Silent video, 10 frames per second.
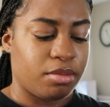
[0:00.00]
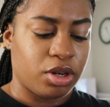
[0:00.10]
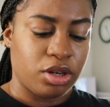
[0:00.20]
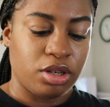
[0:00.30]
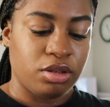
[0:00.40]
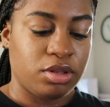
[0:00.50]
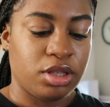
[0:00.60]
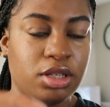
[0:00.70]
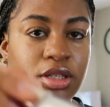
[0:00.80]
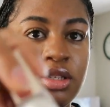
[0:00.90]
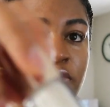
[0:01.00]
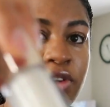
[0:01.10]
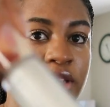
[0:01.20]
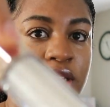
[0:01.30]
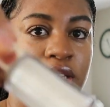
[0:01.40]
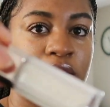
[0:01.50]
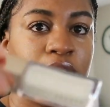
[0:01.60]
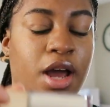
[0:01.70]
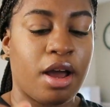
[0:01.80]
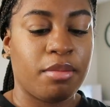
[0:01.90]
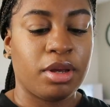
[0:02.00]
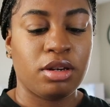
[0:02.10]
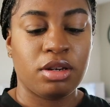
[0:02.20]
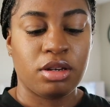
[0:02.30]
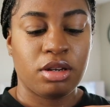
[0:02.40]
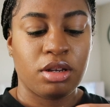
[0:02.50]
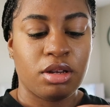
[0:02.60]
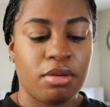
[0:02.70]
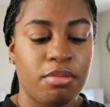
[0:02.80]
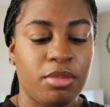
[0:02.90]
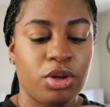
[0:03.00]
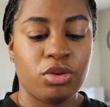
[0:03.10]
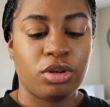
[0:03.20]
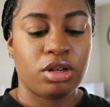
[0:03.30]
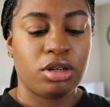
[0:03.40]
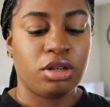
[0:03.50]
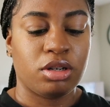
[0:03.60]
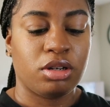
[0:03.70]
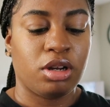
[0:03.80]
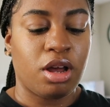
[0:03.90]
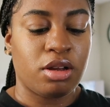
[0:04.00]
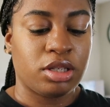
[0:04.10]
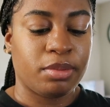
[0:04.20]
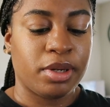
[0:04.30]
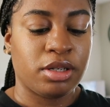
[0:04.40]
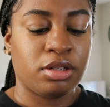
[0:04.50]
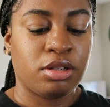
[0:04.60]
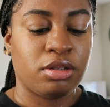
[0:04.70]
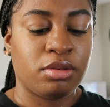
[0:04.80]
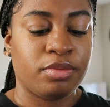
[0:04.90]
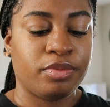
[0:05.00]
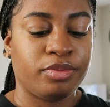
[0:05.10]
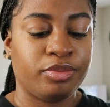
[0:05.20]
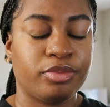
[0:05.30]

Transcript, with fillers: I'm gonna use this Fenty Diamond Milk Gloss Bomb.